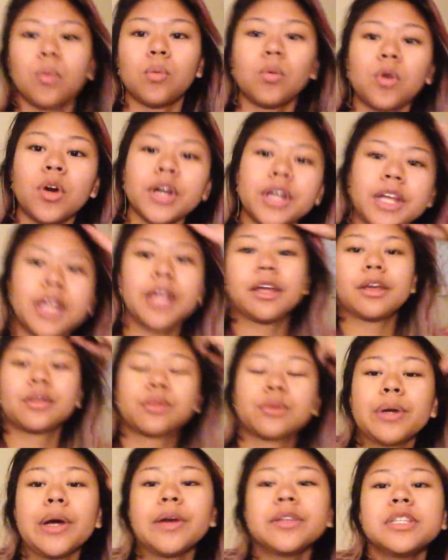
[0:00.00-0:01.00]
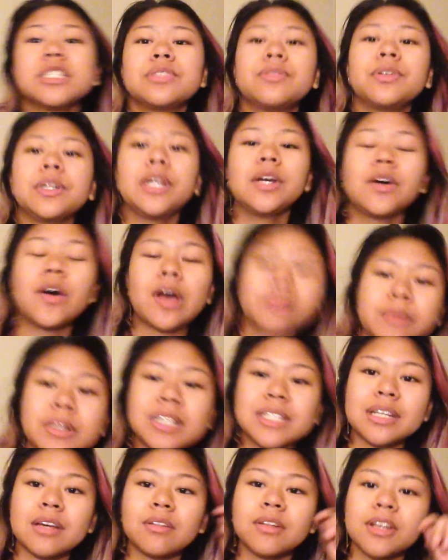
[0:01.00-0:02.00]
Warning, throughout this video, I'm
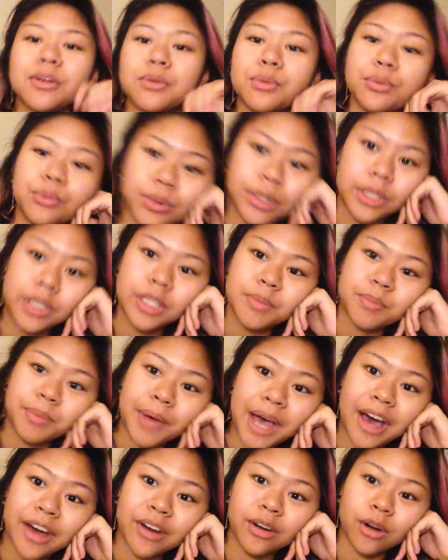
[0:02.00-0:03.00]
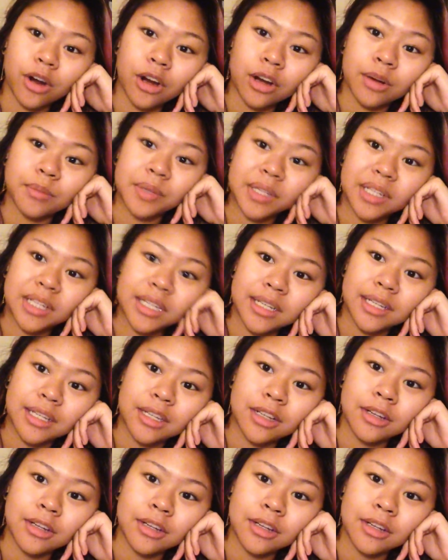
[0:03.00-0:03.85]
going to sound like a really bad army.